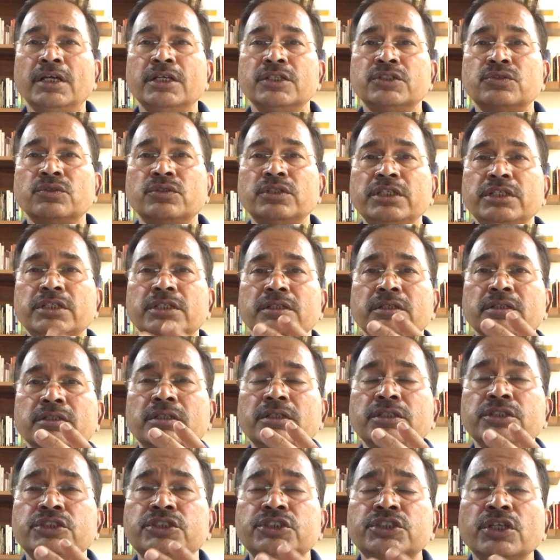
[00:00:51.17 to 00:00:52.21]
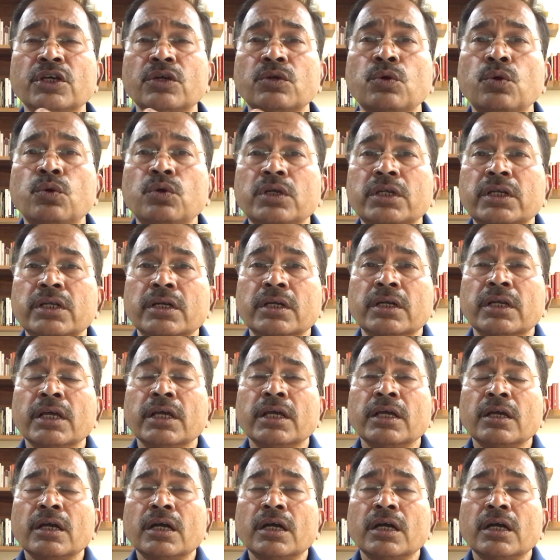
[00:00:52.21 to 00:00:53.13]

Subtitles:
So the shareholder